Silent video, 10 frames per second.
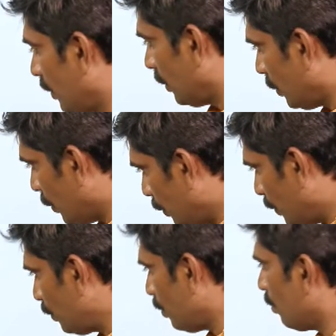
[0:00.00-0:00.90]

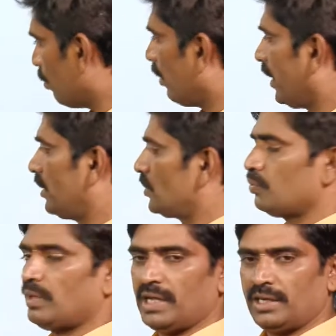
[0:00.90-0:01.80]
into minus
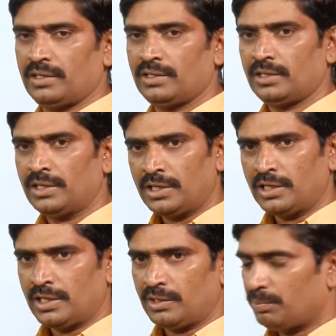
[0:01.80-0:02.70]
1.
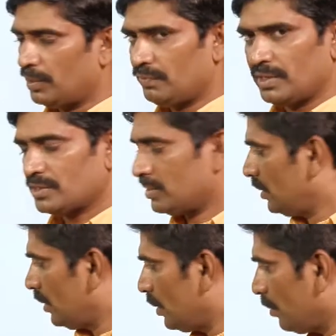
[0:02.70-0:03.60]
In previous,
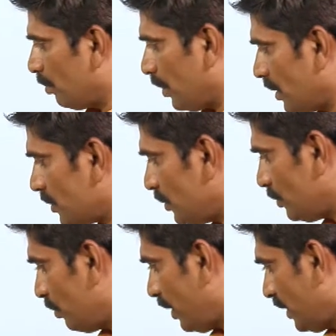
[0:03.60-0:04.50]
minus into
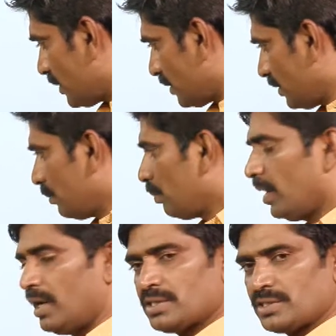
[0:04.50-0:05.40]
minus,
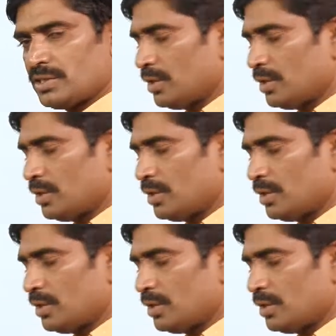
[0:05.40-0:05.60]
plus,